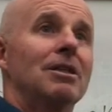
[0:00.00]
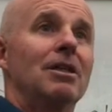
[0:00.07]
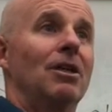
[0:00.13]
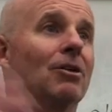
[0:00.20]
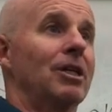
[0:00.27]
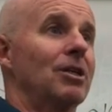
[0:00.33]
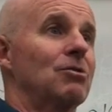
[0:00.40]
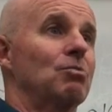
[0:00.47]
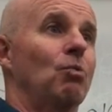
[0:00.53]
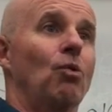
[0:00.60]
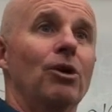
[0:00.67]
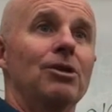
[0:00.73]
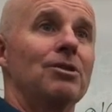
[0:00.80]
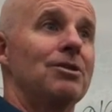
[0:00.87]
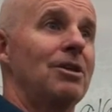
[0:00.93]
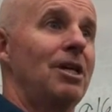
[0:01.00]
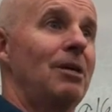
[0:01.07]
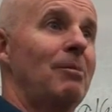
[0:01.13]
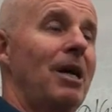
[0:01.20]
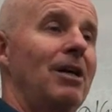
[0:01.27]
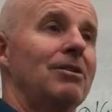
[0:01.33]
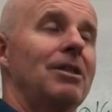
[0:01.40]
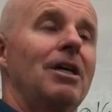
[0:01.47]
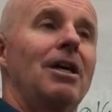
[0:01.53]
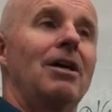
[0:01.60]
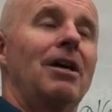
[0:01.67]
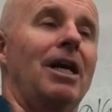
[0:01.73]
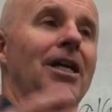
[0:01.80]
It gets Wharton's name out there,